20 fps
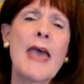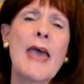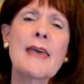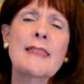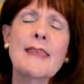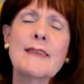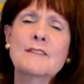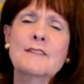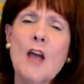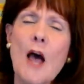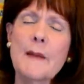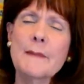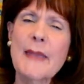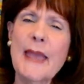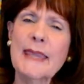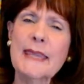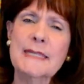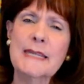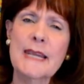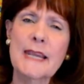They've gone
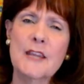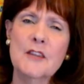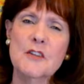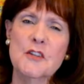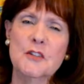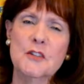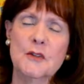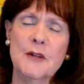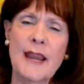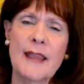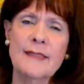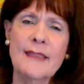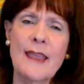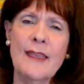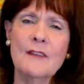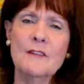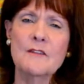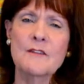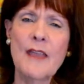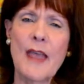back into history and they
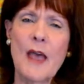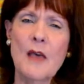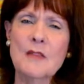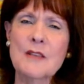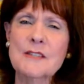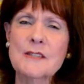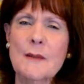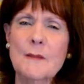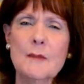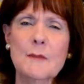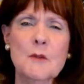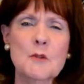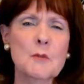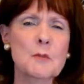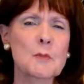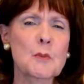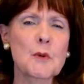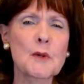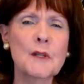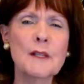have found that some of the
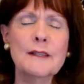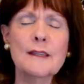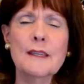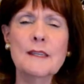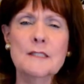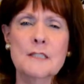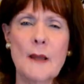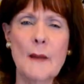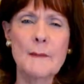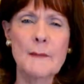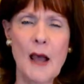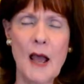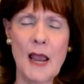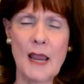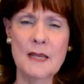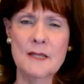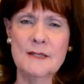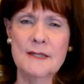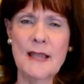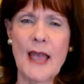most brilliant
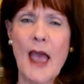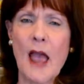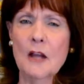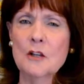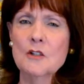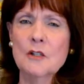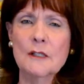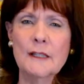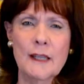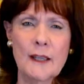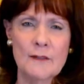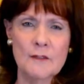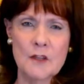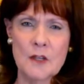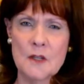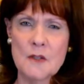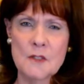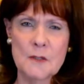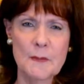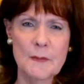minds actually have
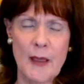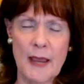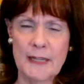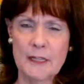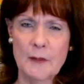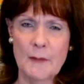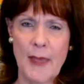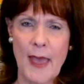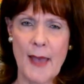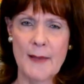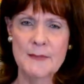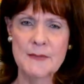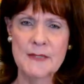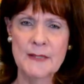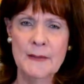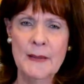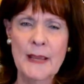used mind maps.